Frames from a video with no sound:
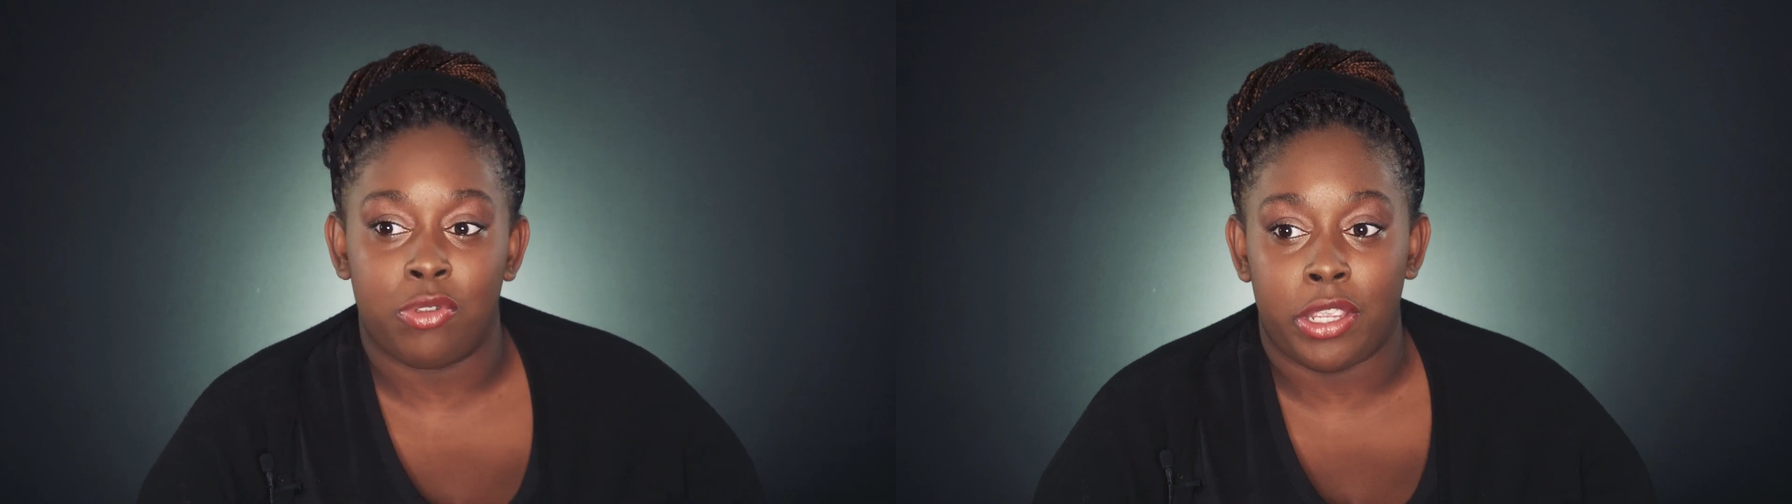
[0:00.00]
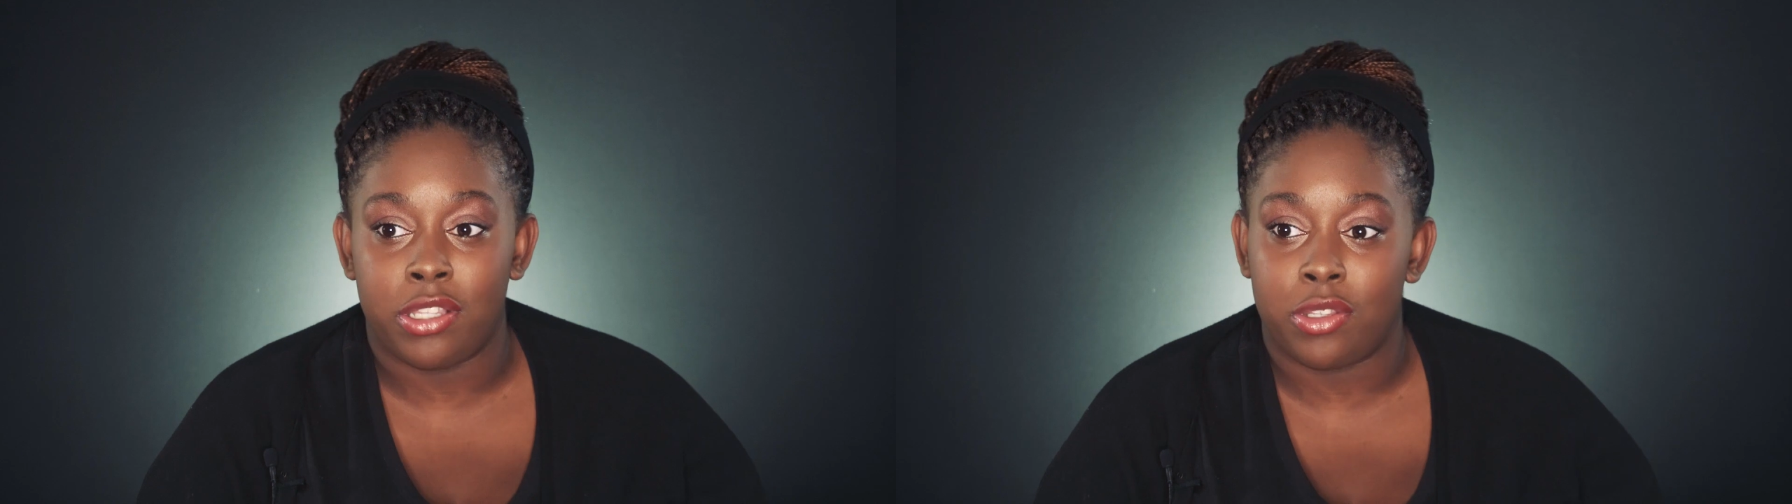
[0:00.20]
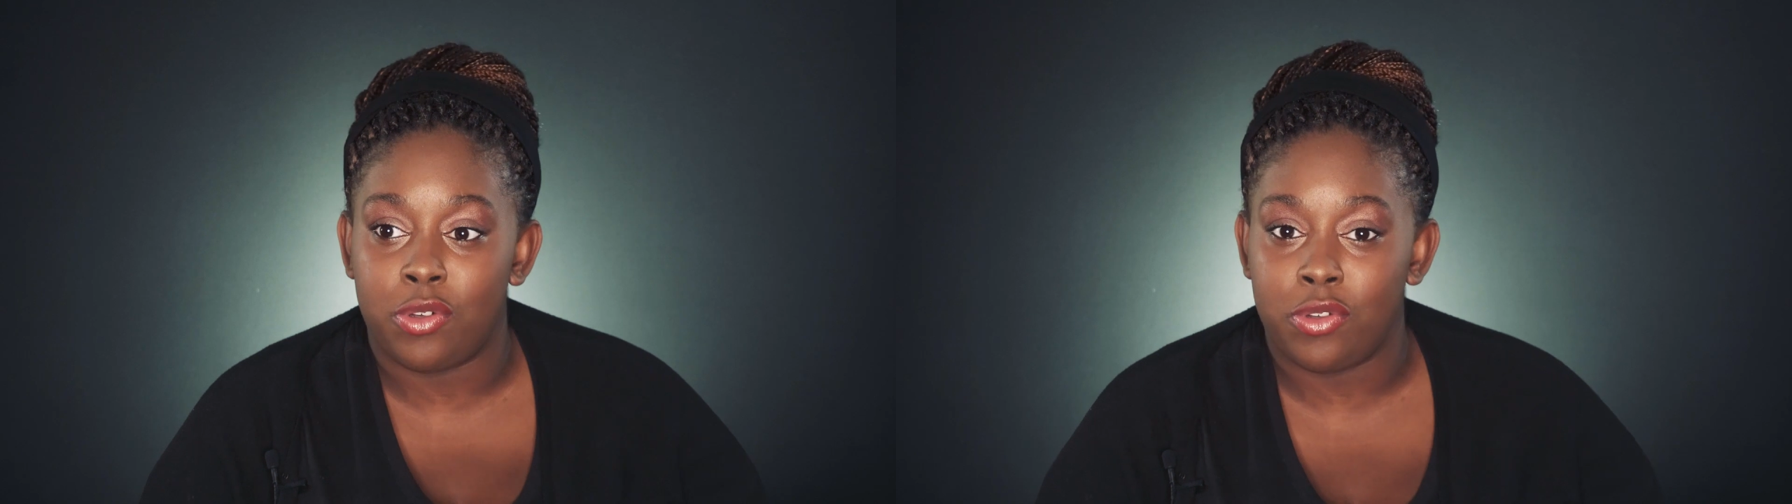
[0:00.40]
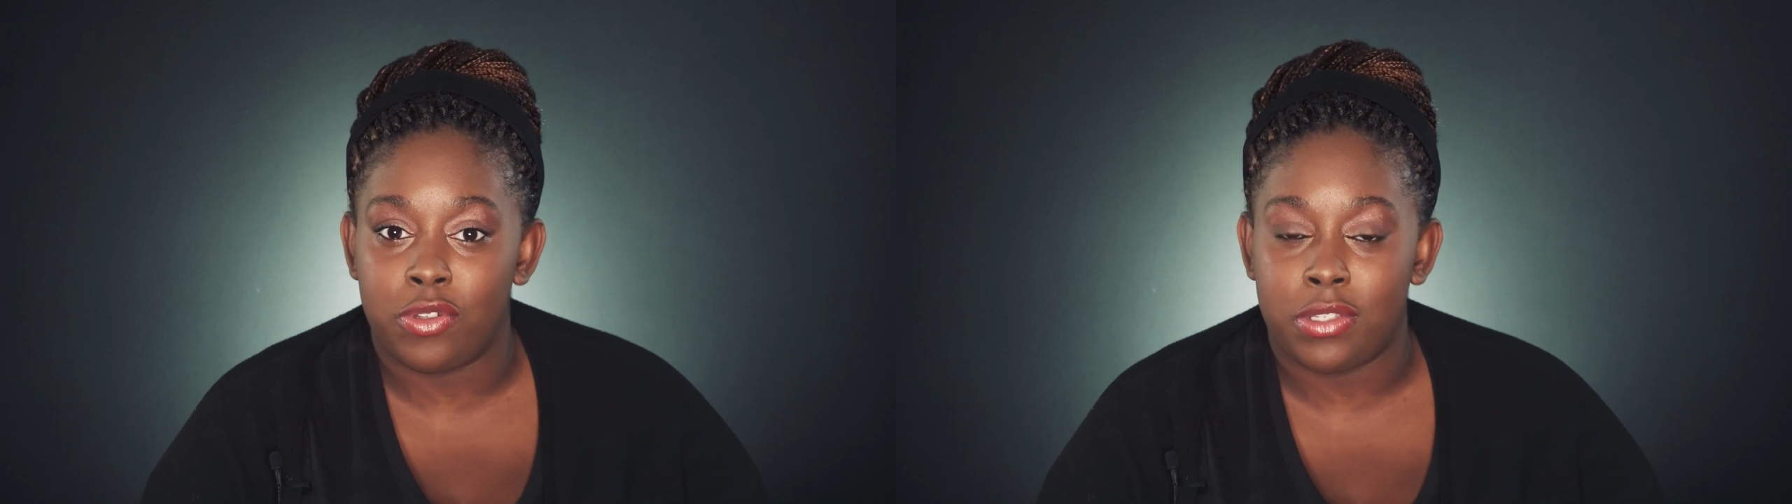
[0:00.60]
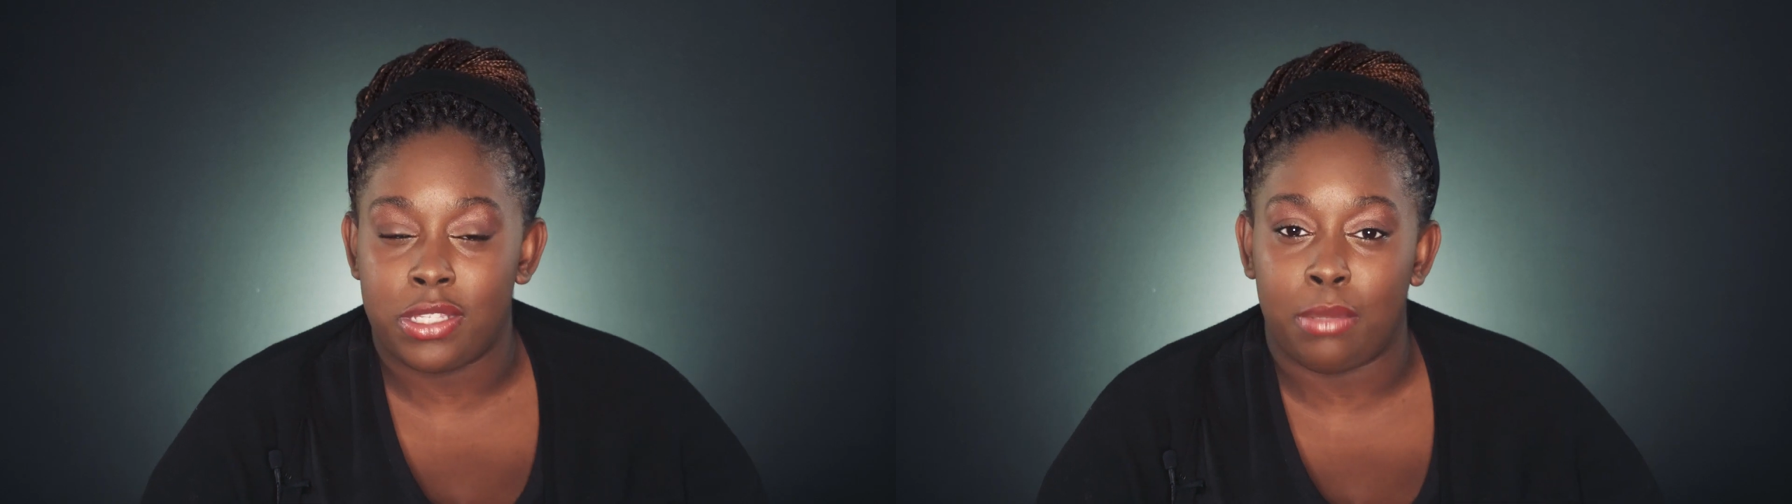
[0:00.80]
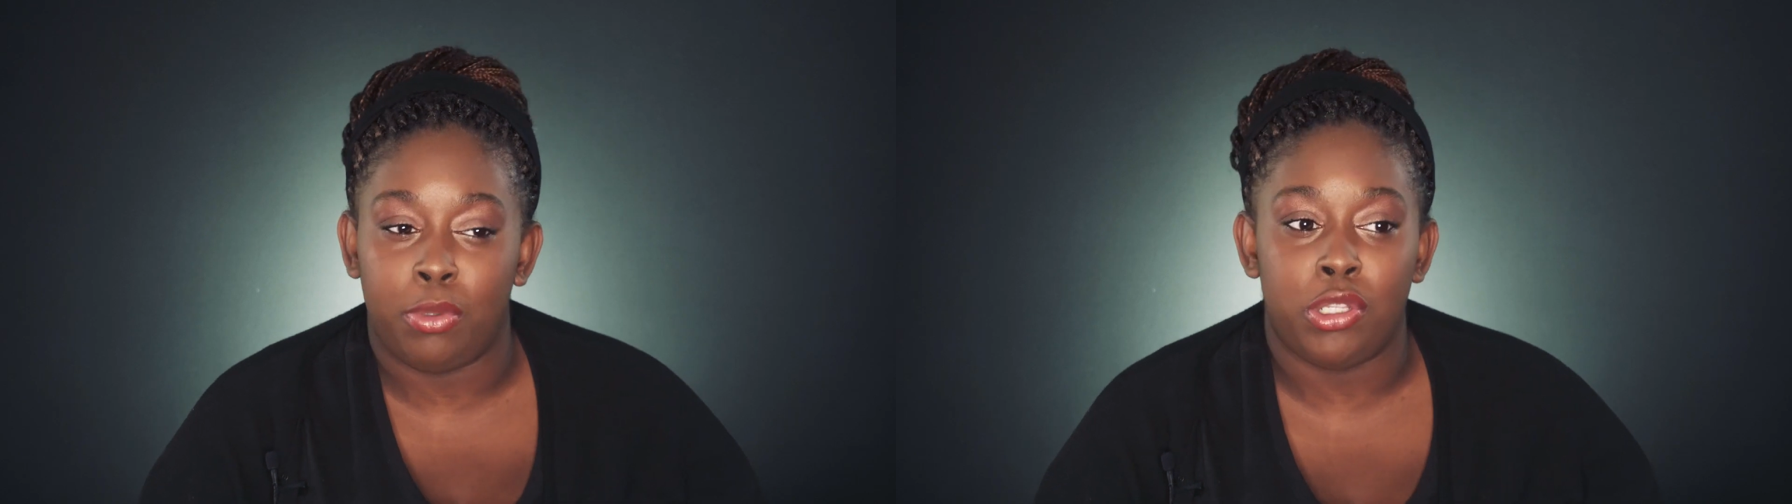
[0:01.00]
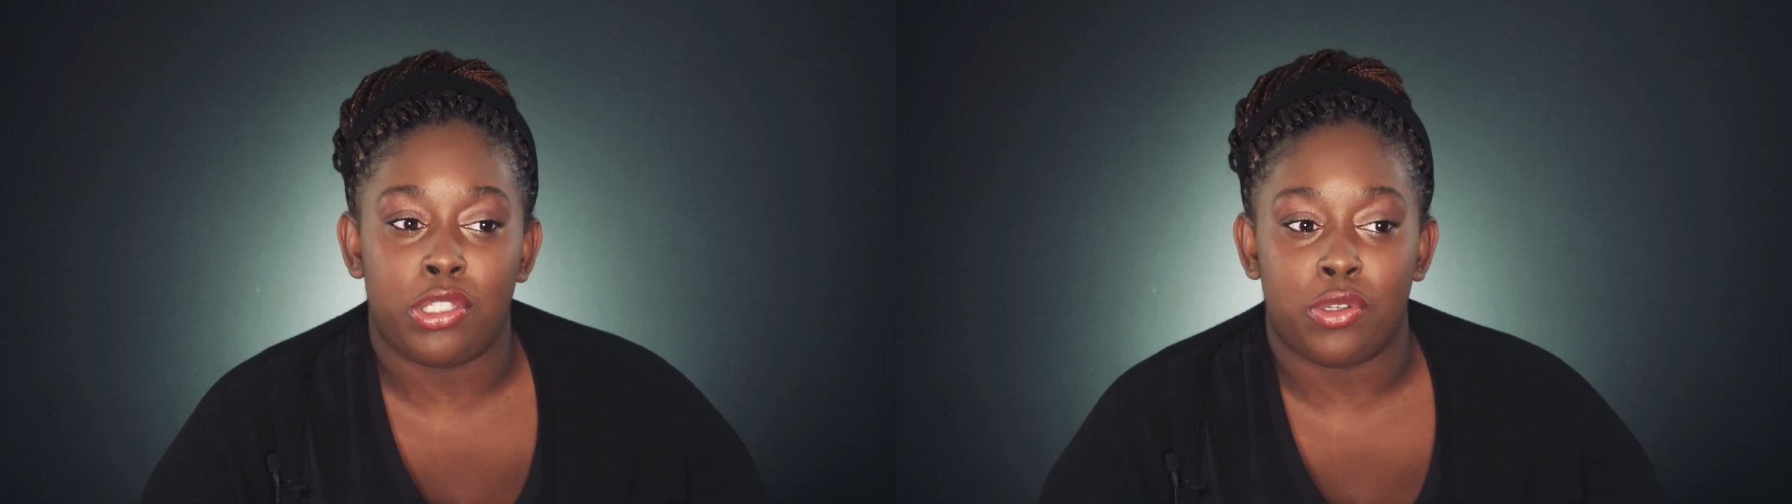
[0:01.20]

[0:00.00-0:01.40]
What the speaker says: up trade schools, like beauty